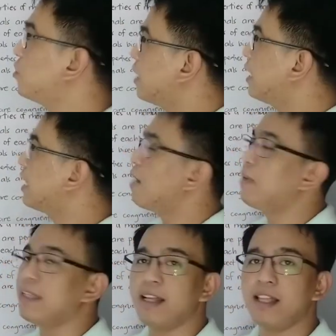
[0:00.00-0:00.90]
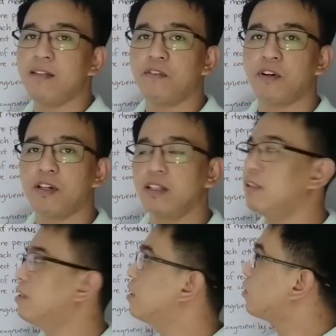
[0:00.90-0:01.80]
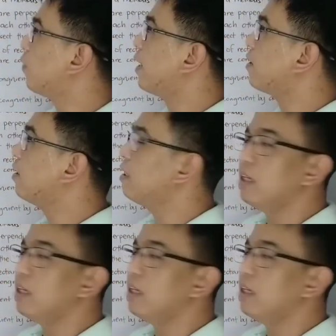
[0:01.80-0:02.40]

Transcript: na ginagamit natin for the square,